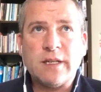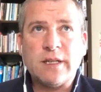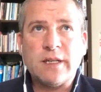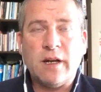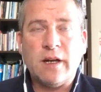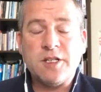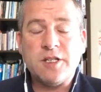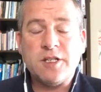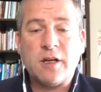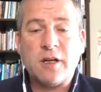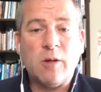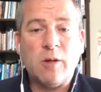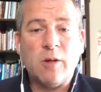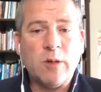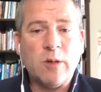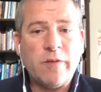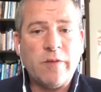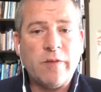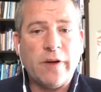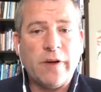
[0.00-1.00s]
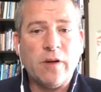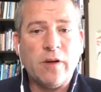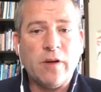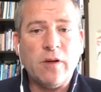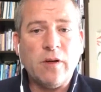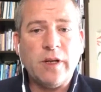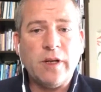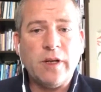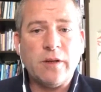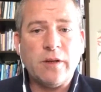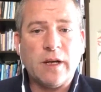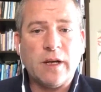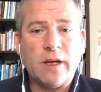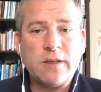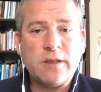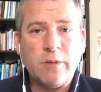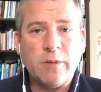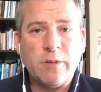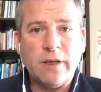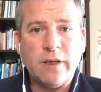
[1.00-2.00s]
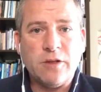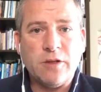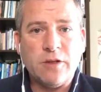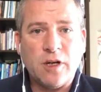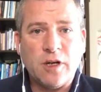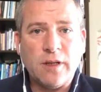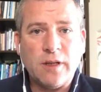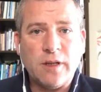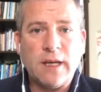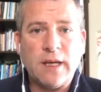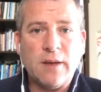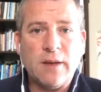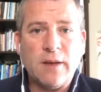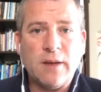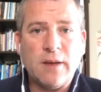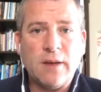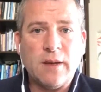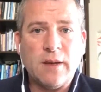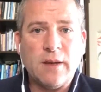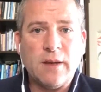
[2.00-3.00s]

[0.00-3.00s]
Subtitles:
to acknowledge that Galway were very unlucky to not to win the drawn game,